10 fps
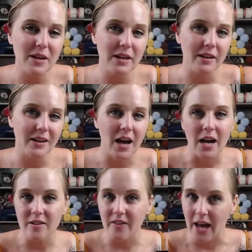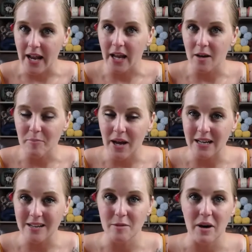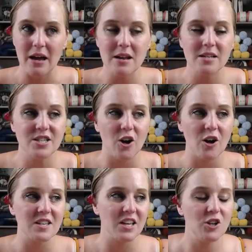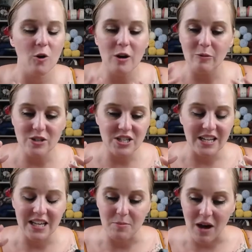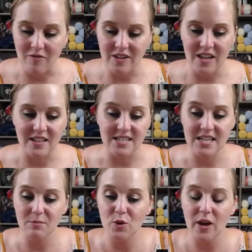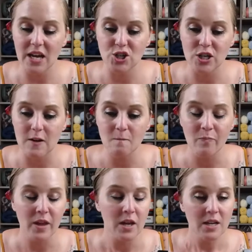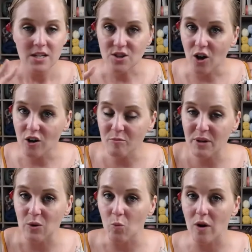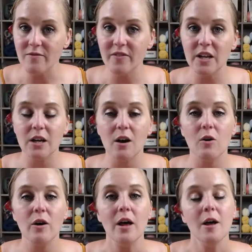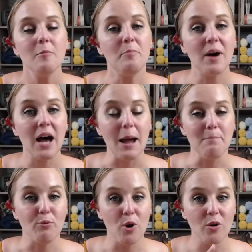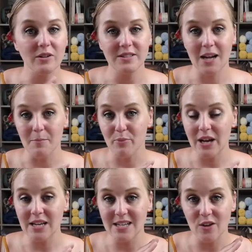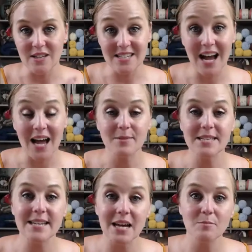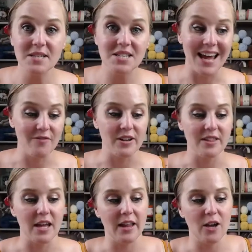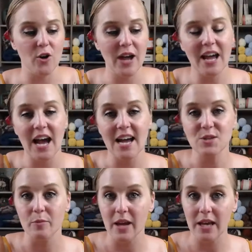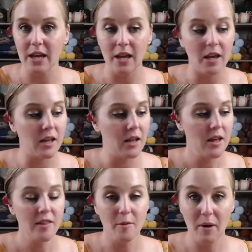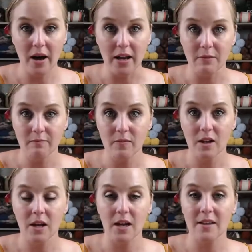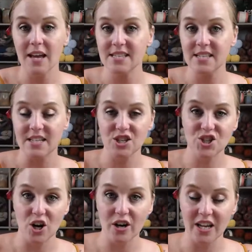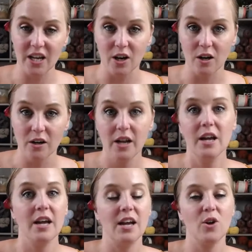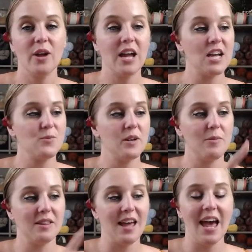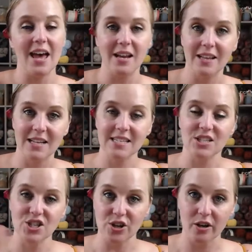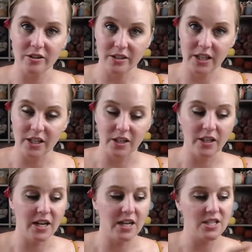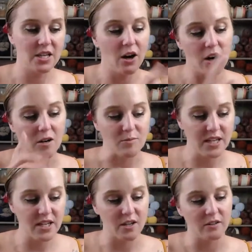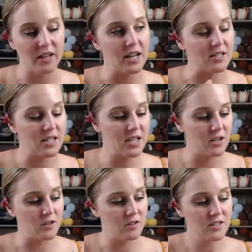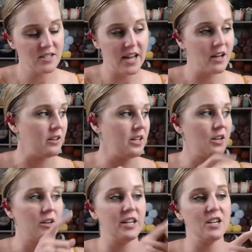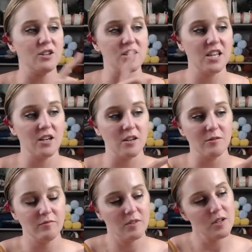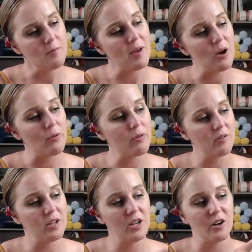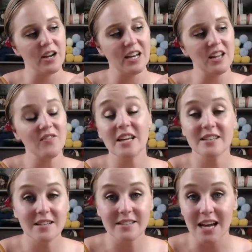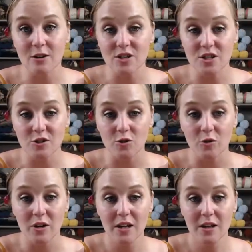being kind of a headache, a pain in the butt. So I was like, you know what, we're just going to keep everything in the same location. It's all going to be in one video, but I broke, I'm breaking down the timestamps to everything. Like, okay, guys, we're making the body and that's going to start here. And okay, guys, we're going to make the head and that's going to start here, and the arms here, legs here, tail here, ears here, mouth here, and even down to